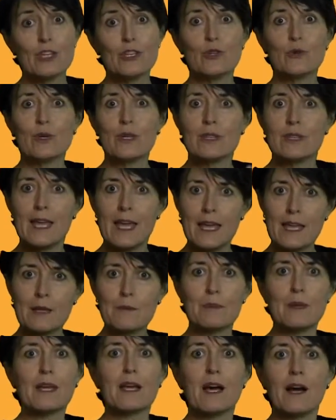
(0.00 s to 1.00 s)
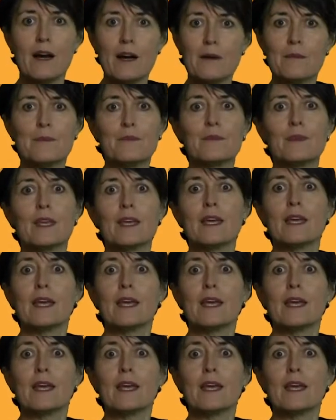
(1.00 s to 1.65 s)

They can become